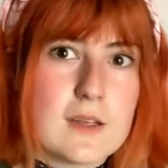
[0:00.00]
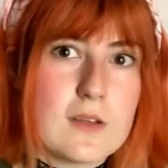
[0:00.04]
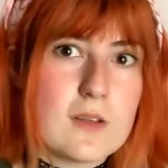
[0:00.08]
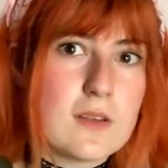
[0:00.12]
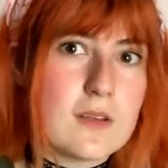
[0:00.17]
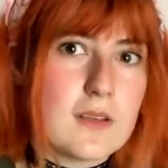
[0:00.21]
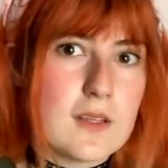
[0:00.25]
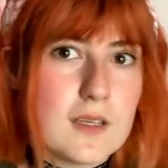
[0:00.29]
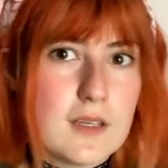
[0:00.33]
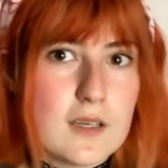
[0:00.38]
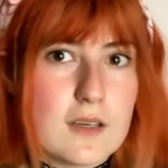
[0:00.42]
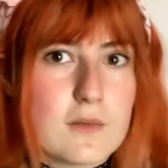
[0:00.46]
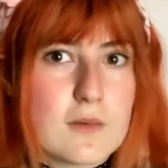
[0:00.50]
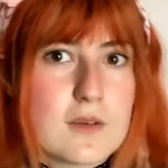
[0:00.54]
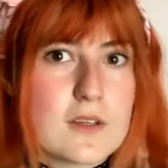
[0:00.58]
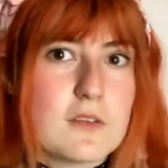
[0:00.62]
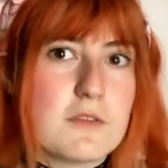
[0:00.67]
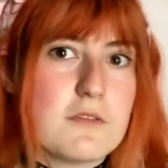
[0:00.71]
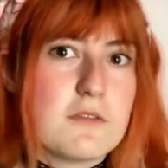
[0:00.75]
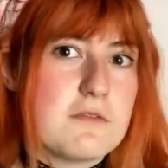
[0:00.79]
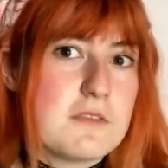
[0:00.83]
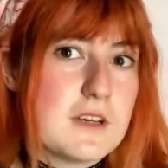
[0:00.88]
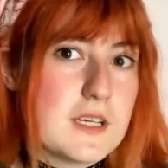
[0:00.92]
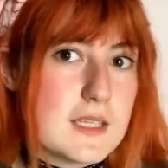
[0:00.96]
Because Cinder is a
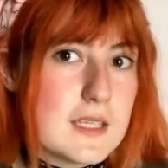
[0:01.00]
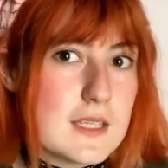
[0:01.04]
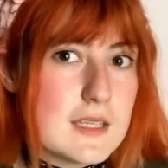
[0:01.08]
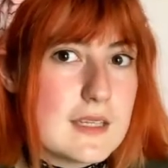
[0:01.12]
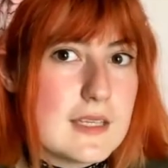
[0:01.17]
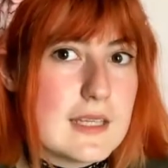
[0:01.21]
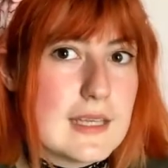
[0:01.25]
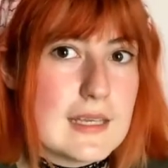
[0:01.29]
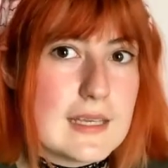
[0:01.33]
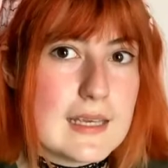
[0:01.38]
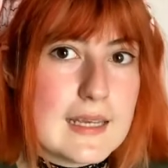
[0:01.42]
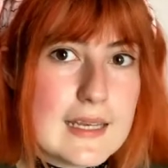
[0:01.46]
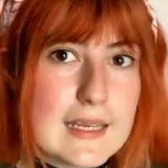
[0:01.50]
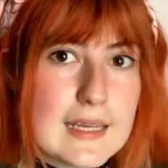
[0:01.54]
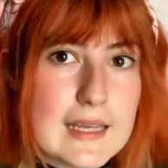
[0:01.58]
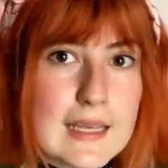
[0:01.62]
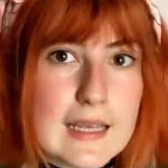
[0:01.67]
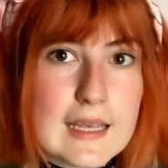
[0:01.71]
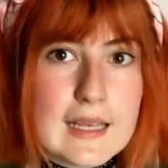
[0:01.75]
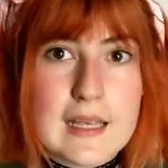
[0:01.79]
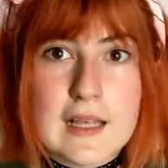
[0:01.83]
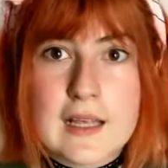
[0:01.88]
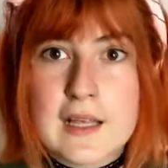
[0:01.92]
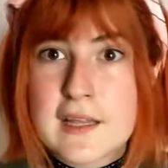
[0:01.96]
fancy
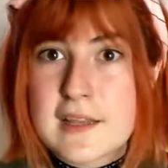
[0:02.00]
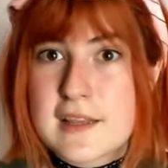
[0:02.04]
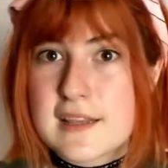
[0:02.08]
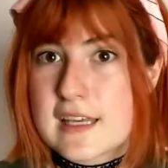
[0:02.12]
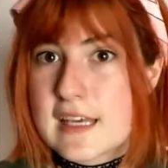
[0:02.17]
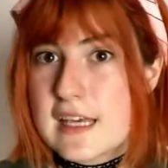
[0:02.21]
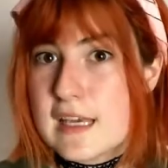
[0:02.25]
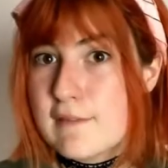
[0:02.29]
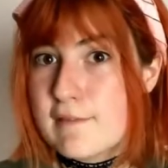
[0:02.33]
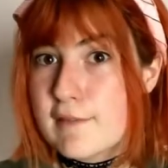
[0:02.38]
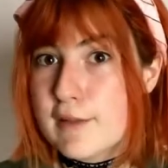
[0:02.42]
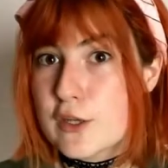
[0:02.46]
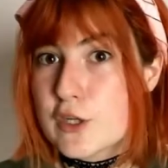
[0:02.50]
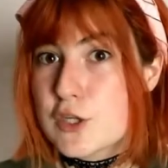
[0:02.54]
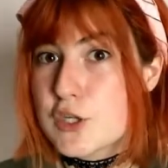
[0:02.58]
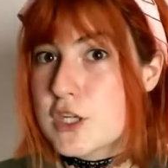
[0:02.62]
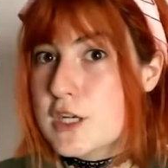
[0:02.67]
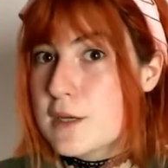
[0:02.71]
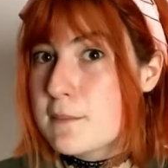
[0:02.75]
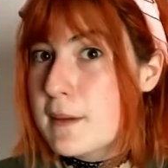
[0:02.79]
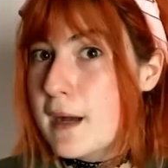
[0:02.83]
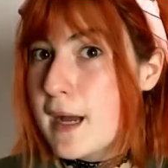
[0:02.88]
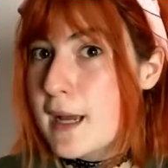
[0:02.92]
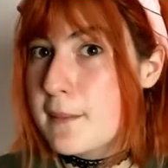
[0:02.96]
lady. As evil as
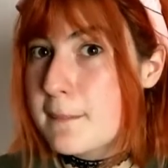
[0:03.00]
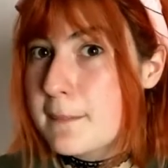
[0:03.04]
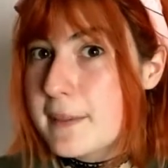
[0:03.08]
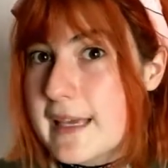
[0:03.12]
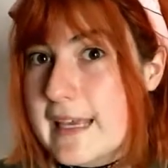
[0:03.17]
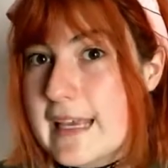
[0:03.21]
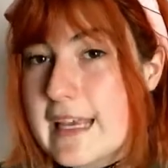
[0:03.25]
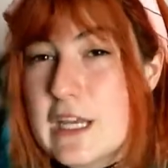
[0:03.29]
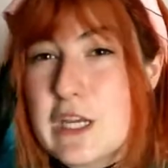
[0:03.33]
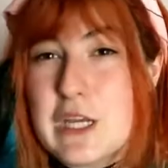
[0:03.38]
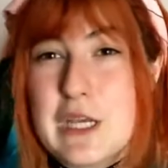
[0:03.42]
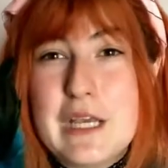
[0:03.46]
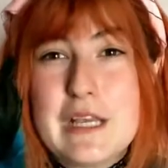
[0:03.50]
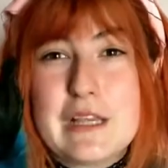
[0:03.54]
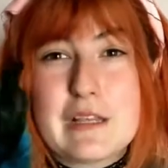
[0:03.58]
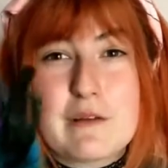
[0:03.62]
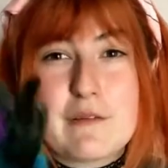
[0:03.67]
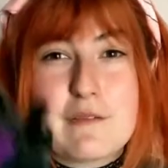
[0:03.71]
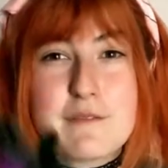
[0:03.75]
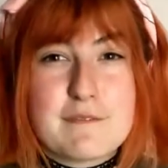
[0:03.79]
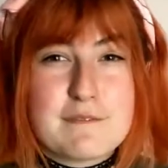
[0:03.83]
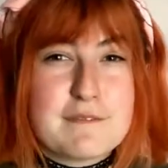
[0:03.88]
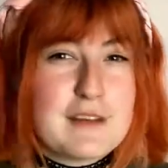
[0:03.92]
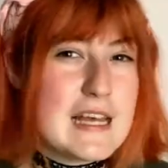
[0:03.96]
she might be, she's a
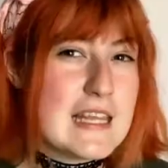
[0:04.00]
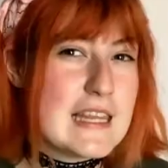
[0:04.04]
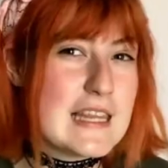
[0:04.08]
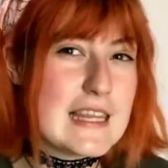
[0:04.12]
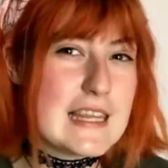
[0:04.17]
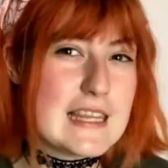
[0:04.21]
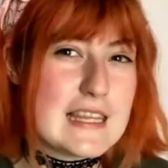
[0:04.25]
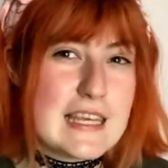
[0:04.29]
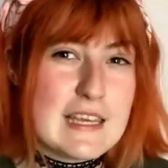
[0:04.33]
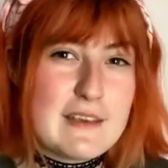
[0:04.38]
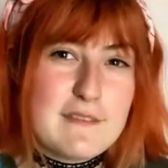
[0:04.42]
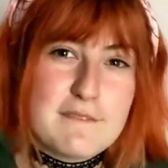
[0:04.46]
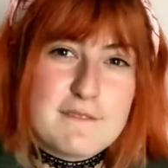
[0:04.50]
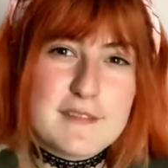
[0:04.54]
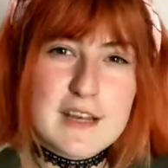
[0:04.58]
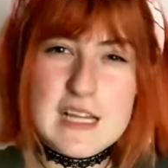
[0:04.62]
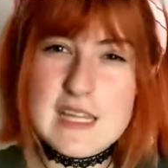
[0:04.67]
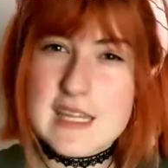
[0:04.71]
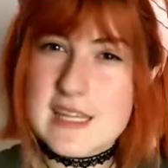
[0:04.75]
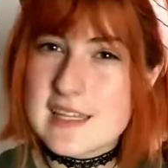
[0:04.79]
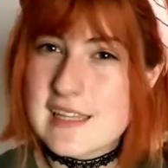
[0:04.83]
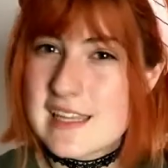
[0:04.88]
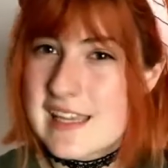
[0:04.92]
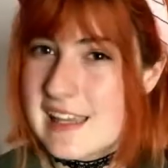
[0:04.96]
fancy,
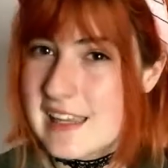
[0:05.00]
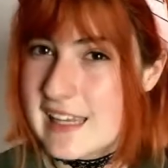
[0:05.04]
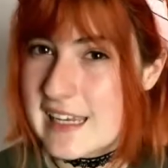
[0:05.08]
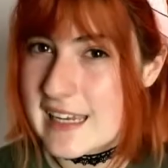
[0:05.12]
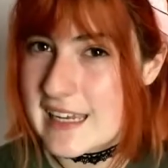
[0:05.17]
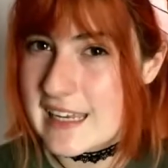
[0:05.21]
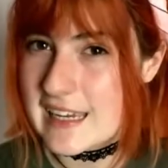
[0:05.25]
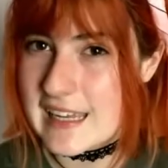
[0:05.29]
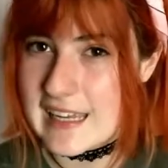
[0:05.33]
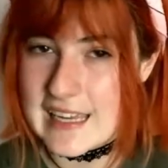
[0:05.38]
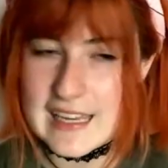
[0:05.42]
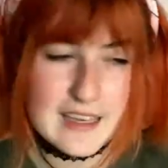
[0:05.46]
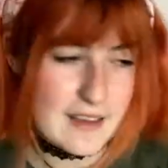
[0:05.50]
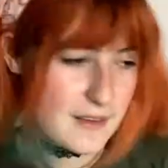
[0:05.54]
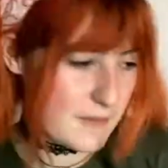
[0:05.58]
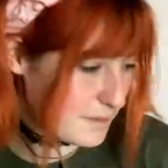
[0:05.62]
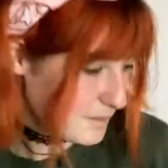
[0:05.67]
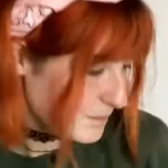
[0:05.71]
fancy lady.